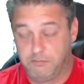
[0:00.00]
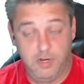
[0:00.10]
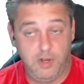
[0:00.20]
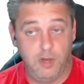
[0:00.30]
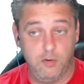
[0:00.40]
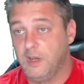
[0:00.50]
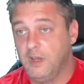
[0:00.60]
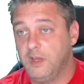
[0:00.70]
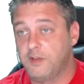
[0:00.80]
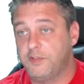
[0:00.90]
There you go,
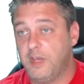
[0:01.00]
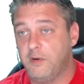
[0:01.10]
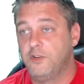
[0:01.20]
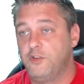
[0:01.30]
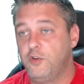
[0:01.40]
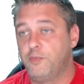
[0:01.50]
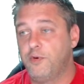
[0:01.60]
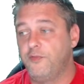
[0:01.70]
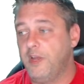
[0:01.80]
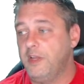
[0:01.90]
etc. To
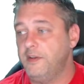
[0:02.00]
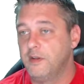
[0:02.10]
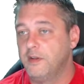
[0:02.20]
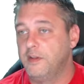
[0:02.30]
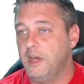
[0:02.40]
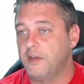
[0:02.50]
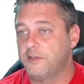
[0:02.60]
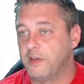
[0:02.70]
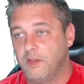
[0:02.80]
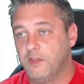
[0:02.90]
prevent doxing.